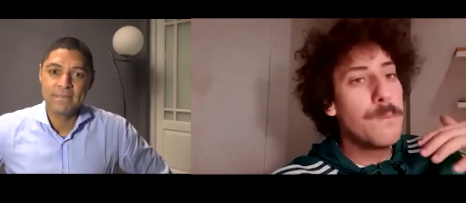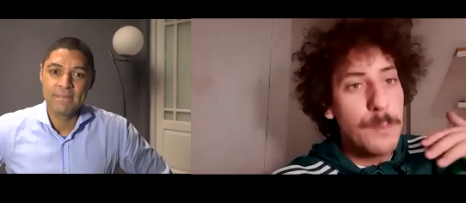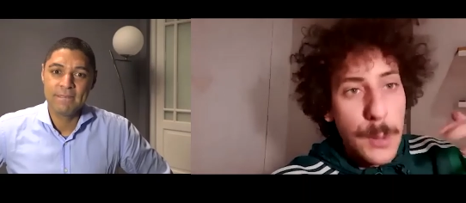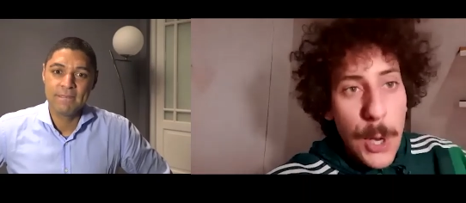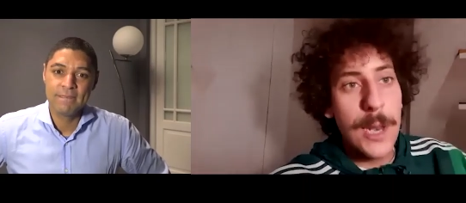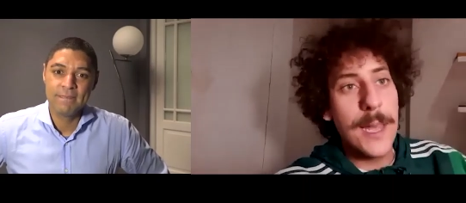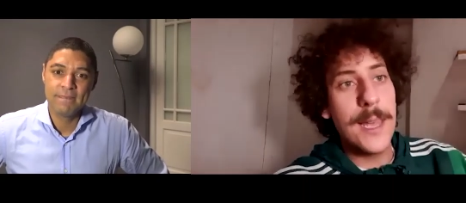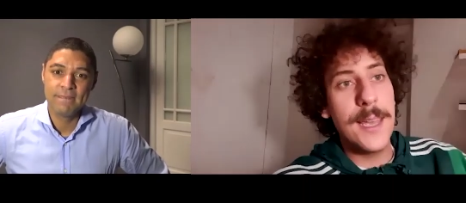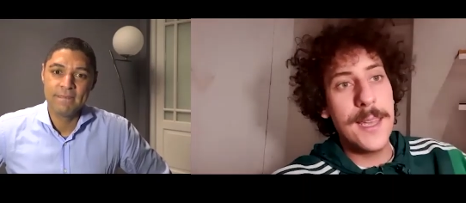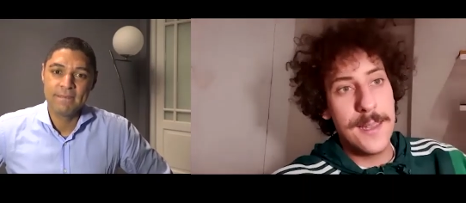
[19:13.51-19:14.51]

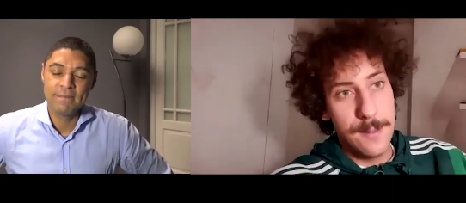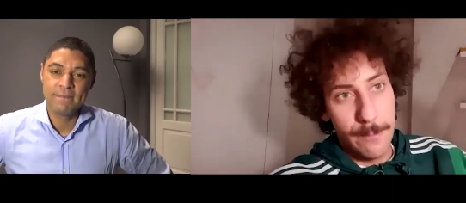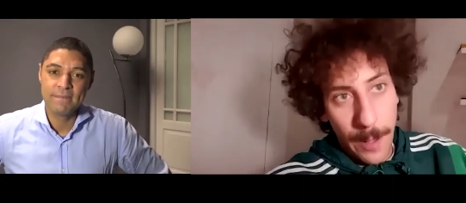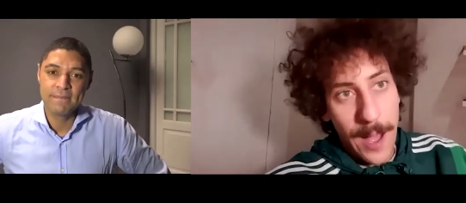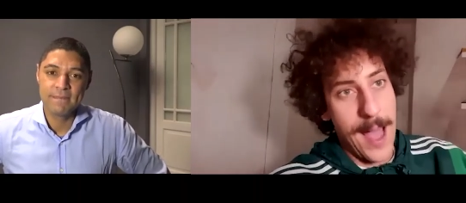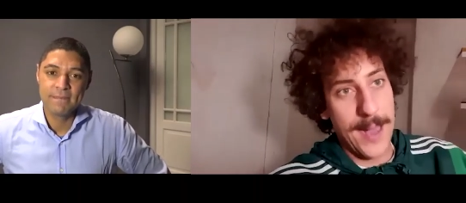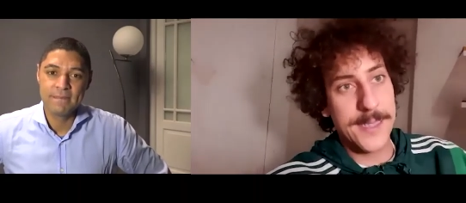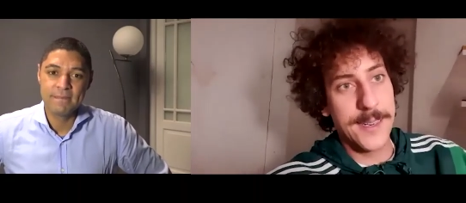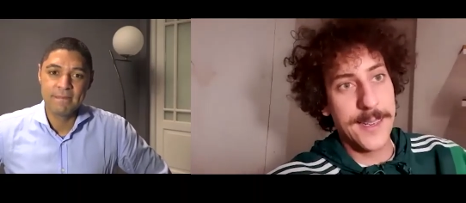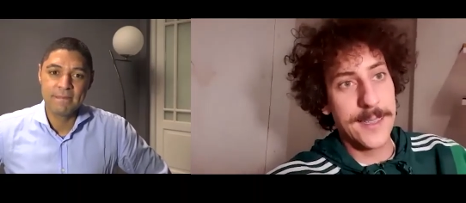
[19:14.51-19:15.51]
Speaker 1: purely by
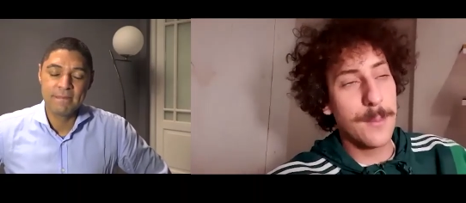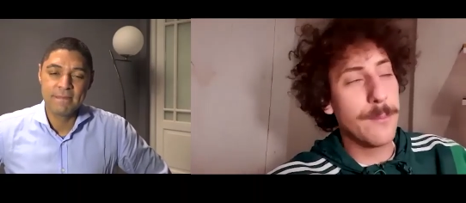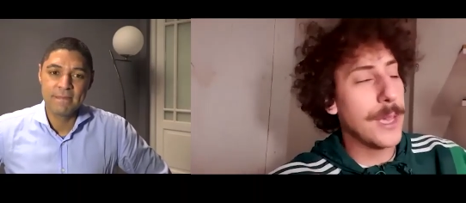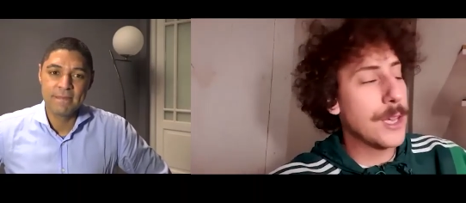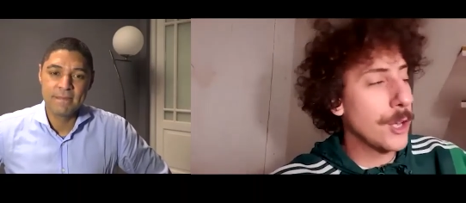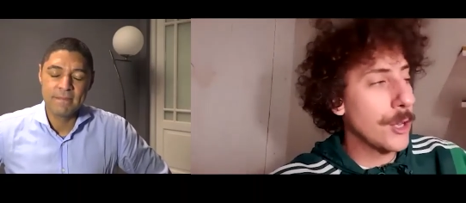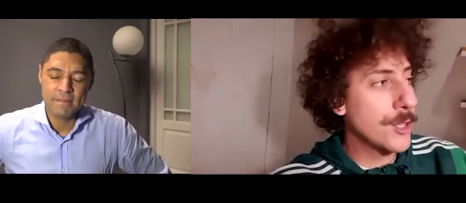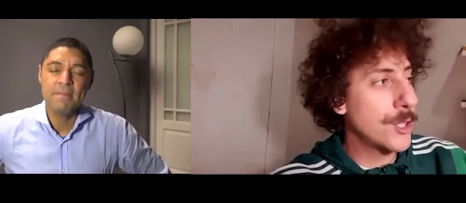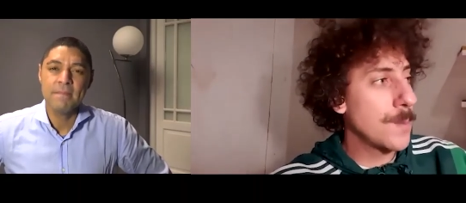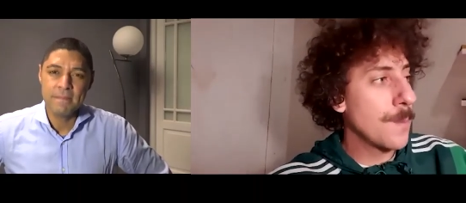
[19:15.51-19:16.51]
accident,
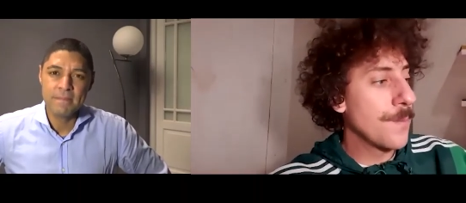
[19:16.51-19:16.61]
because